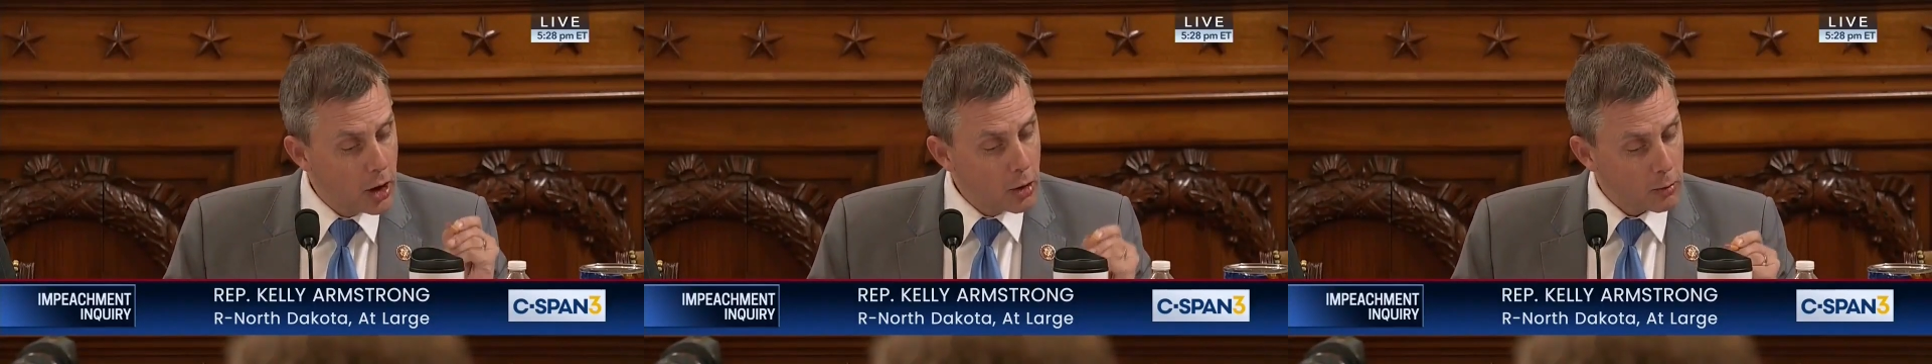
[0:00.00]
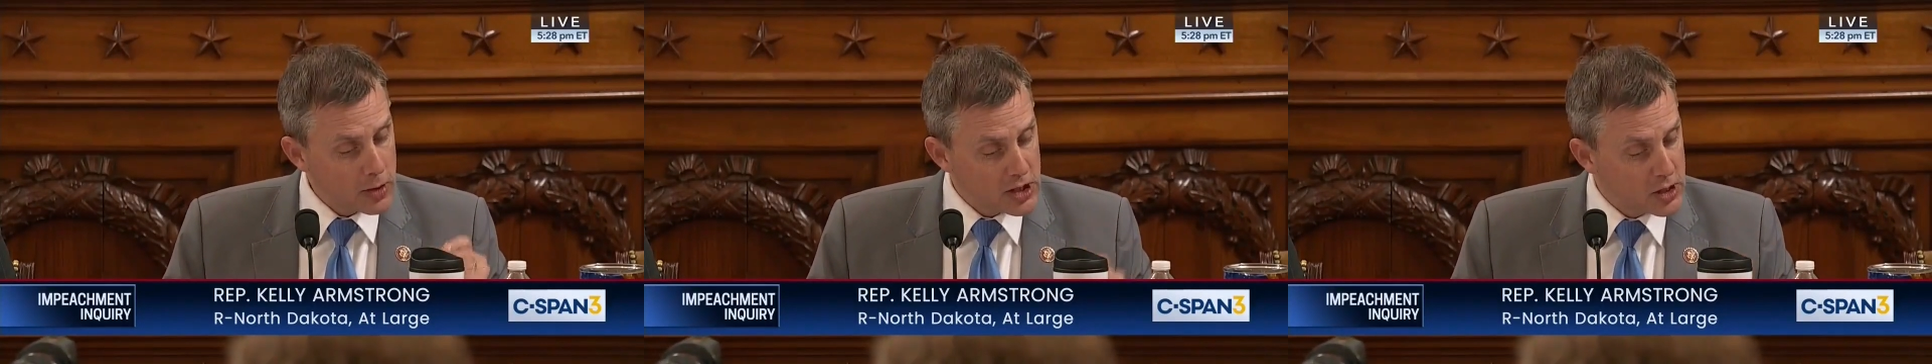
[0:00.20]

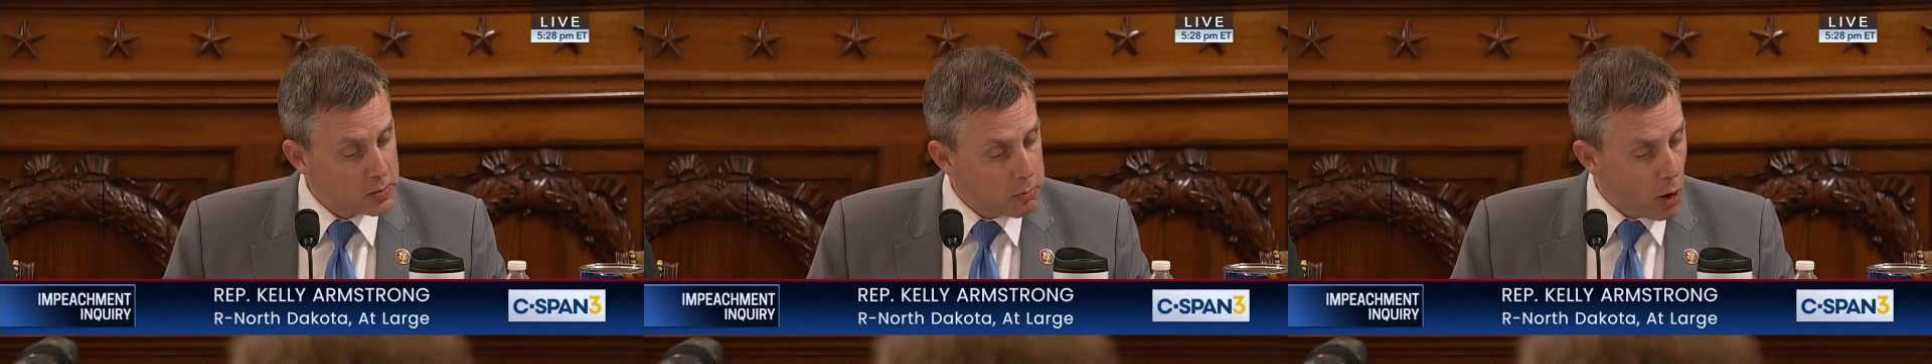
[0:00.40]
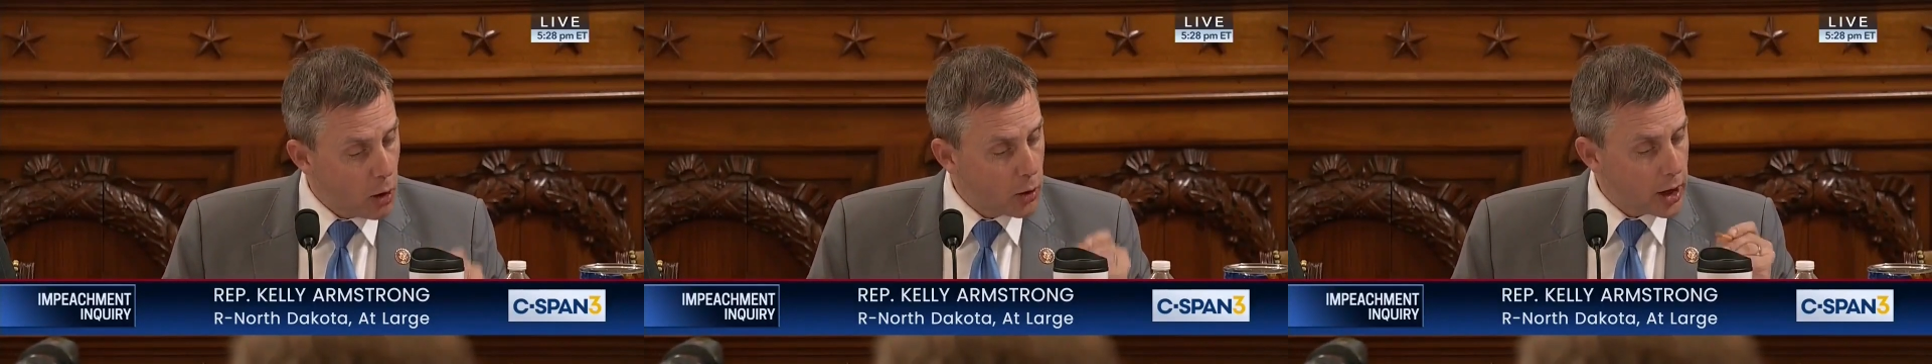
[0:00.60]
We
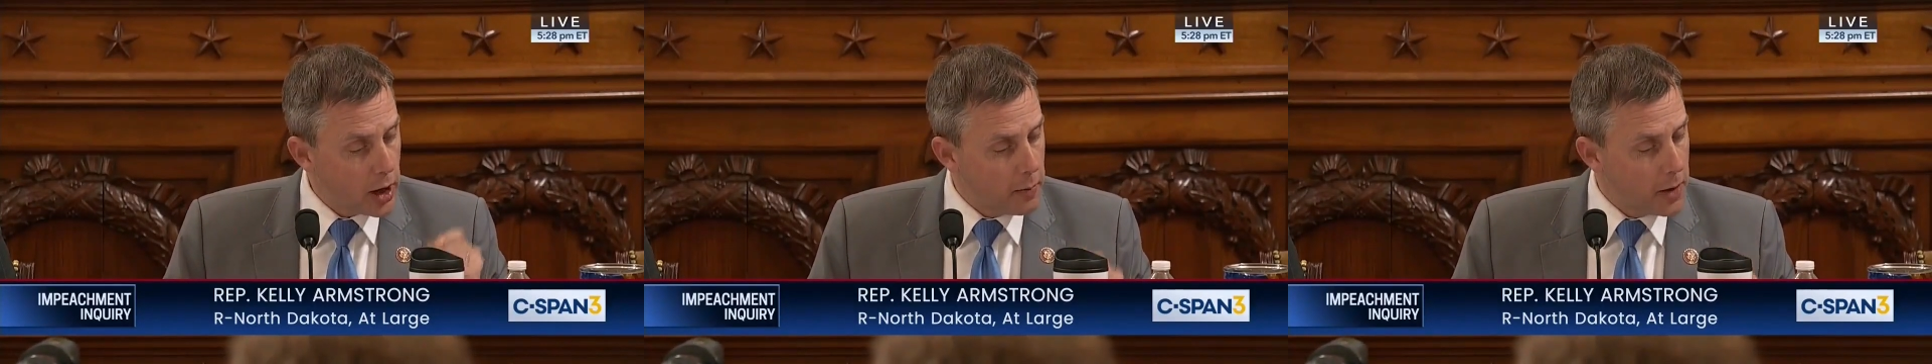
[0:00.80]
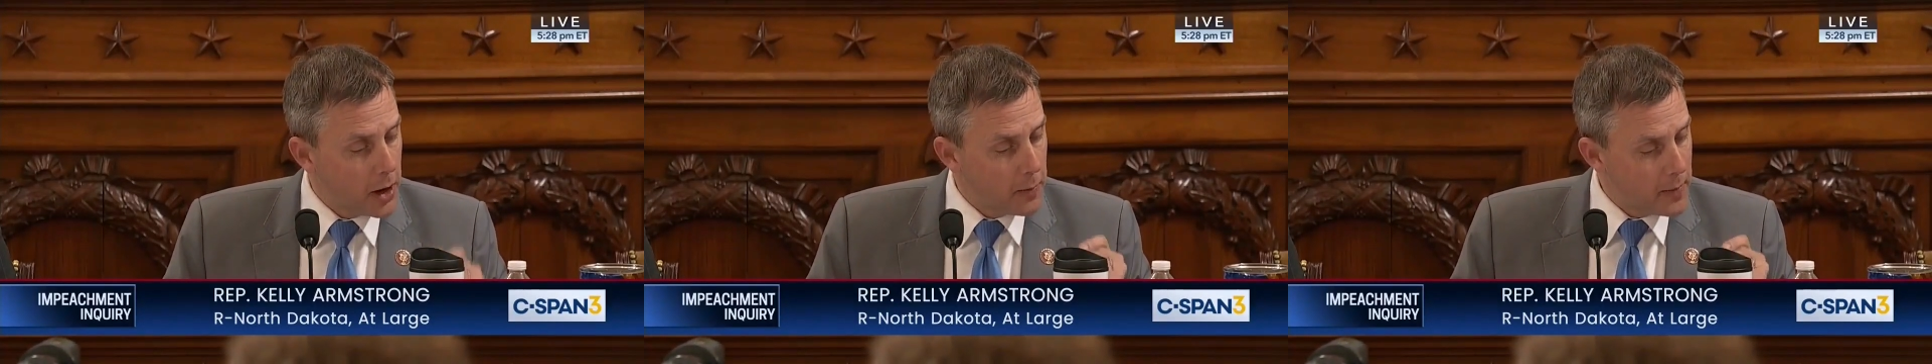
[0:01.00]
spoke
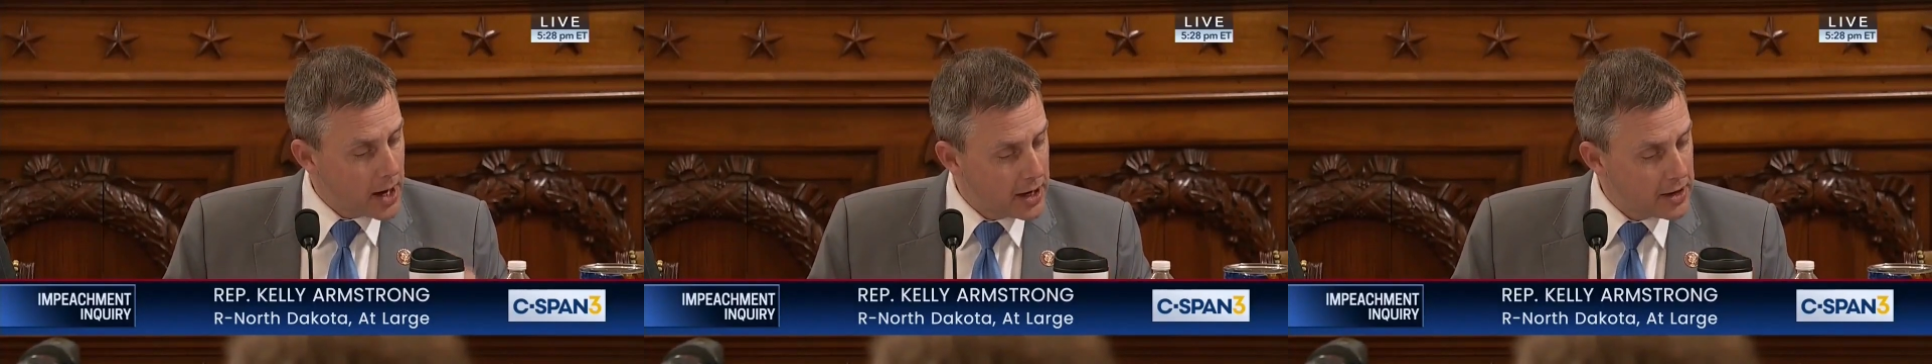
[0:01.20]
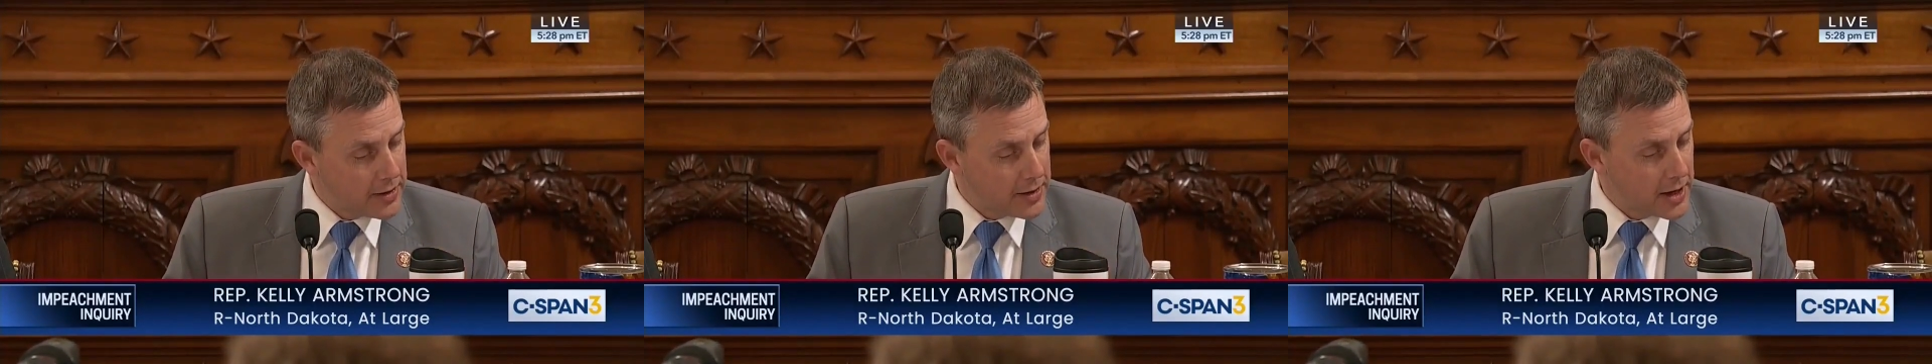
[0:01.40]
about
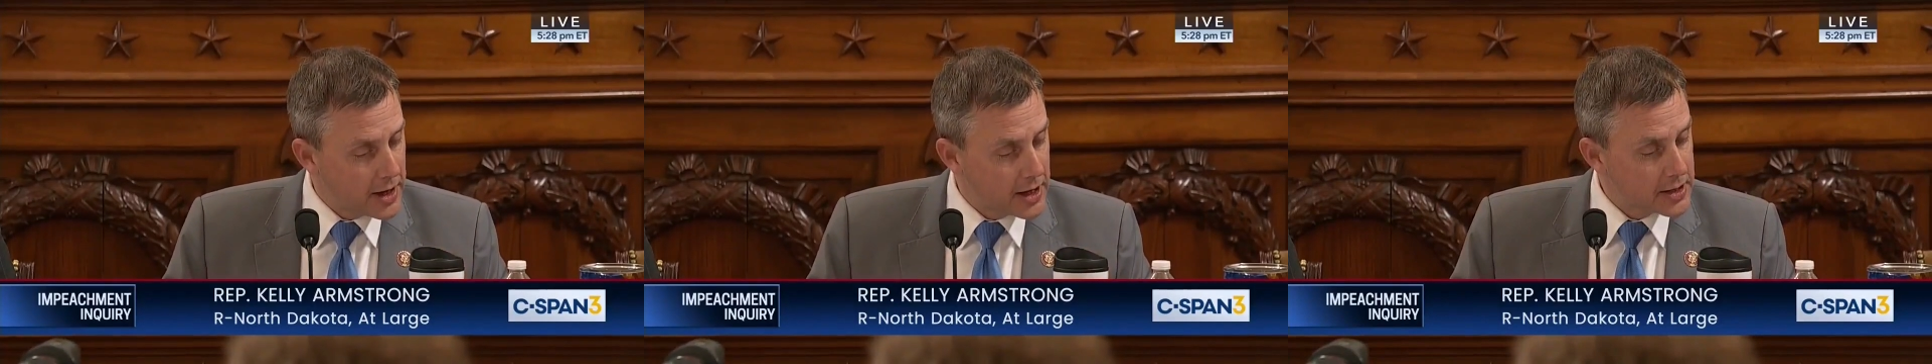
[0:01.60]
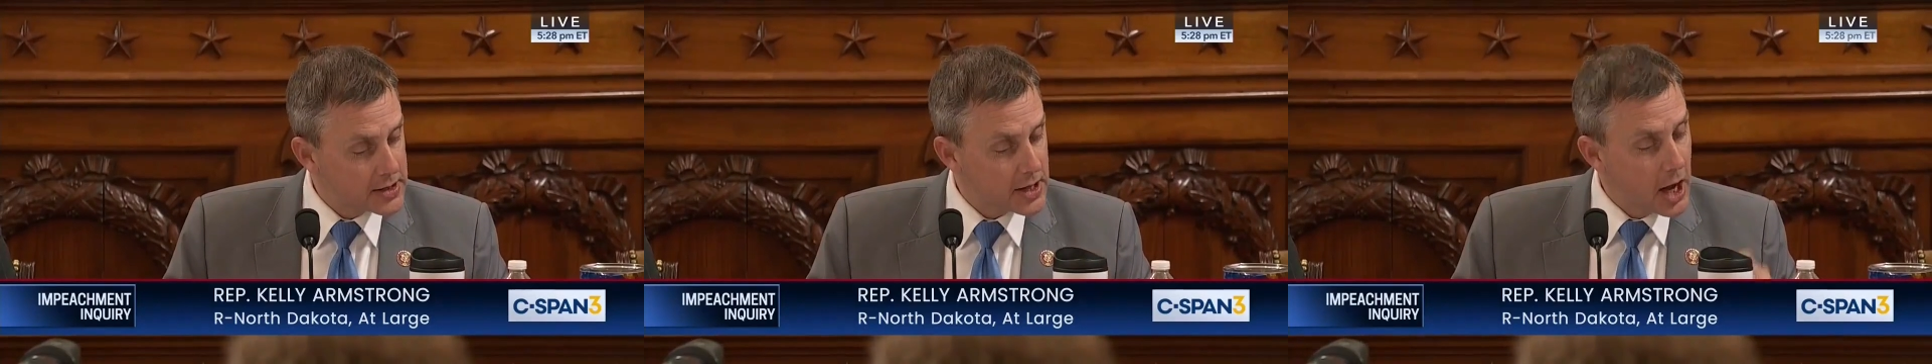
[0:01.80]
many
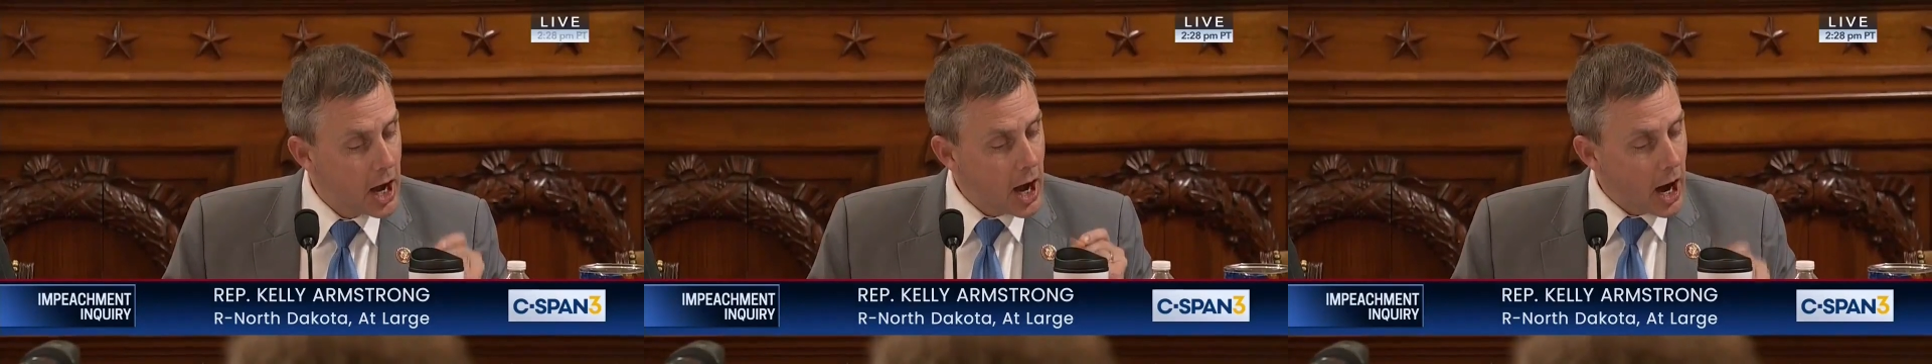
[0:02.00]
things.